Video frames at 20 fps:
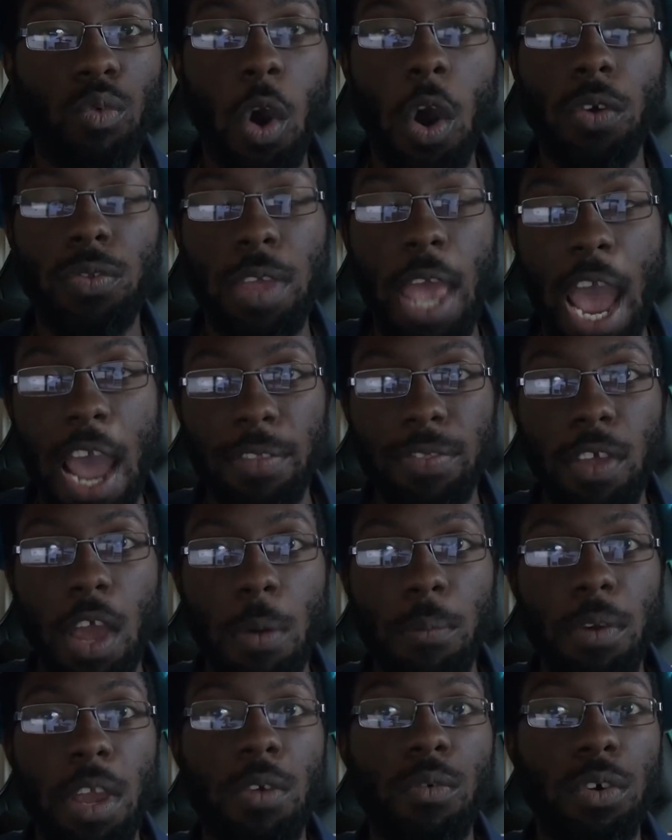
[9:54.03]
attack
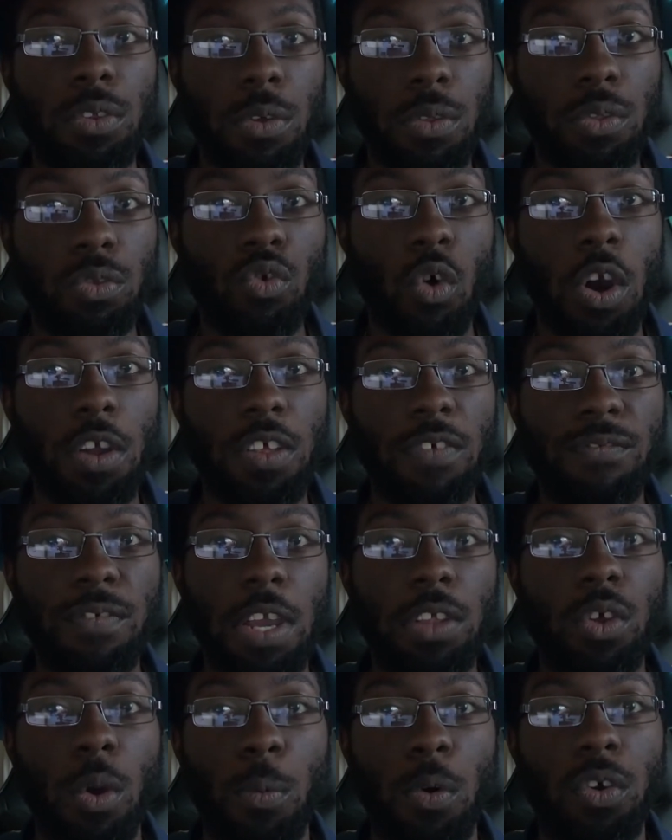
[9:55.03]
them and will destroy the
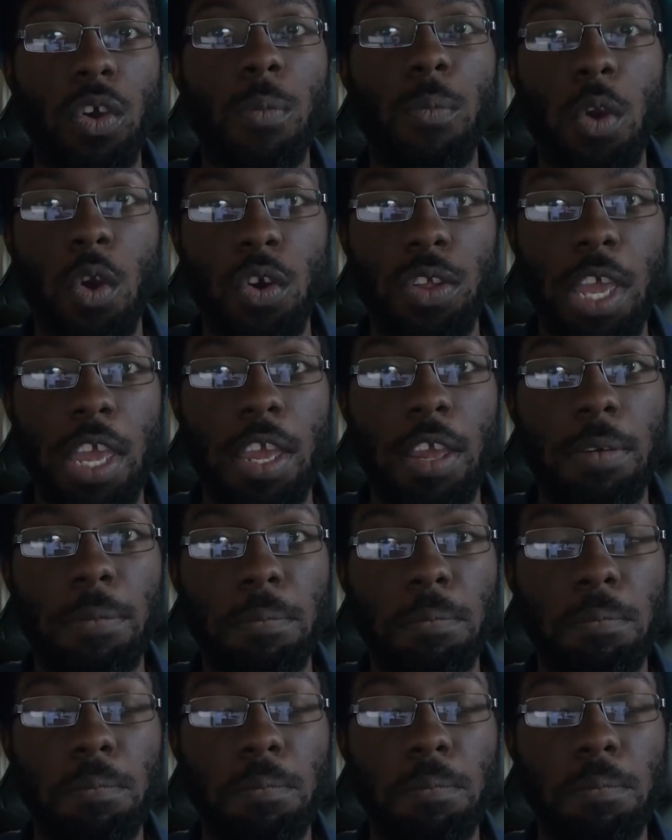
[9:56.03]
VTuber community.